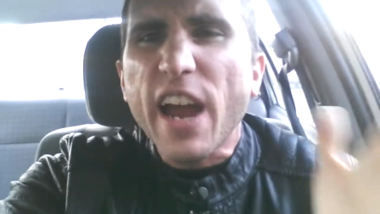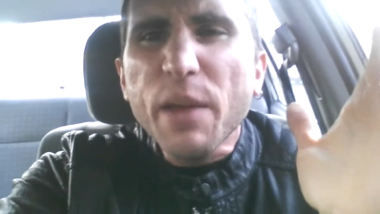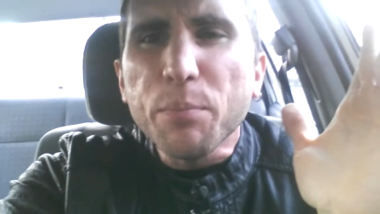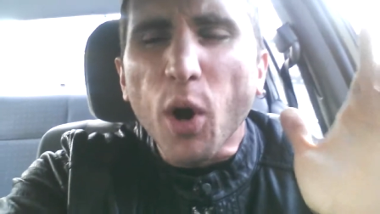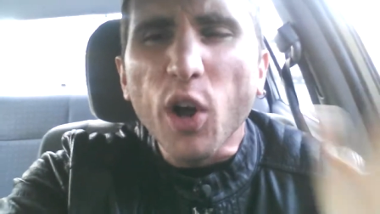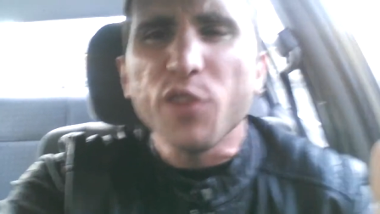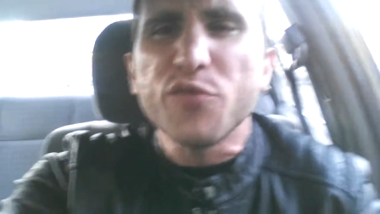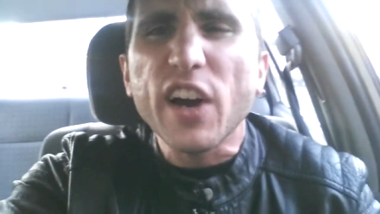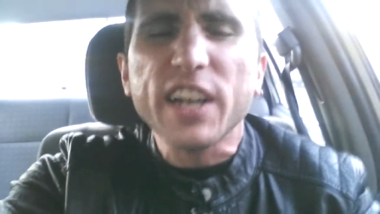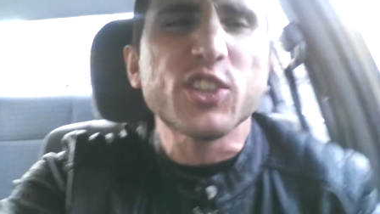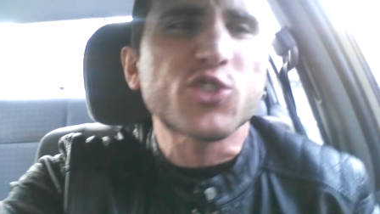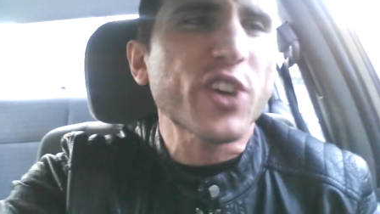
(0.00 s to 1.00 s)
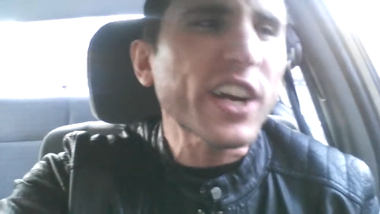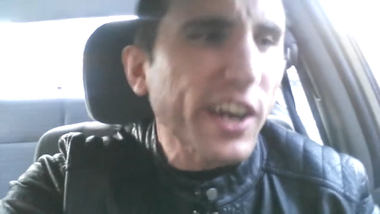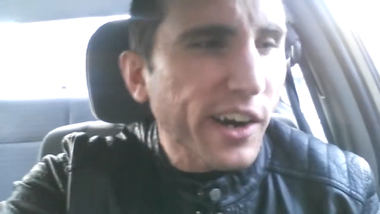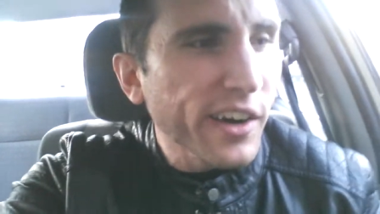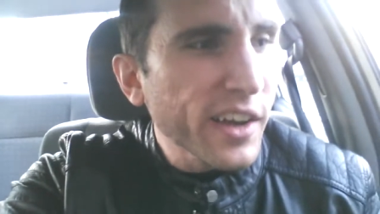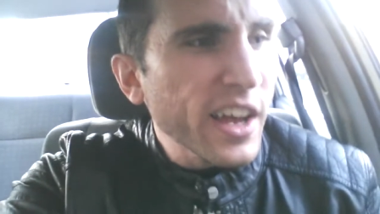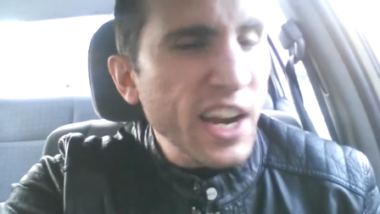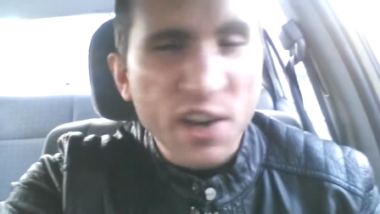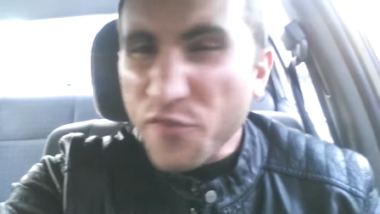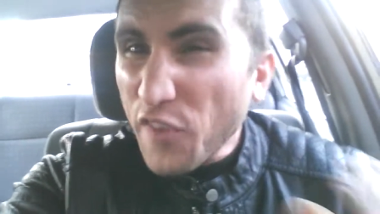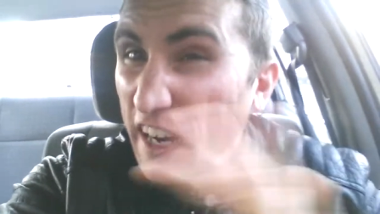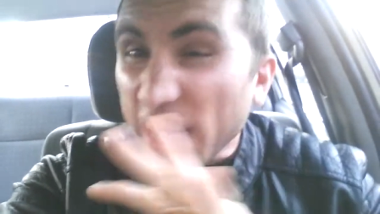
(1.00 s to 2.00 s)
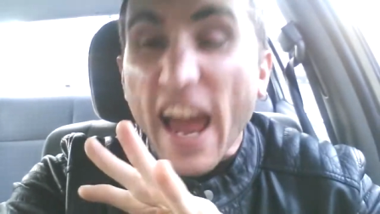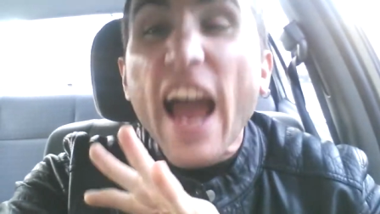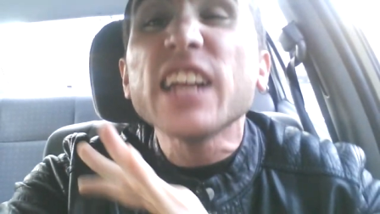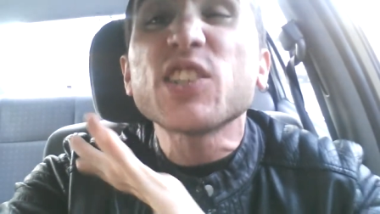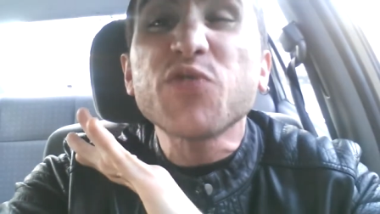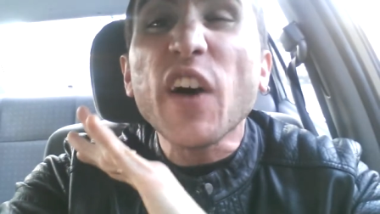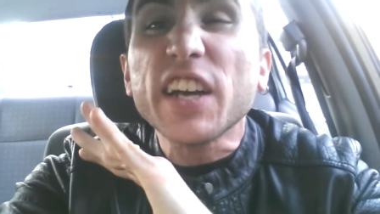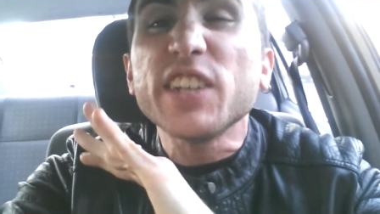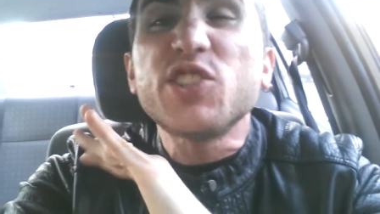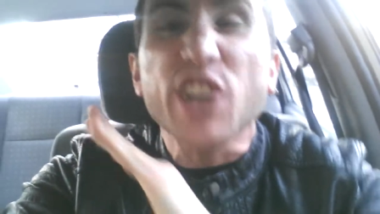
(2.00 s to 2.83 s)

your head pull the fucking trigger. And your fucking head is fucking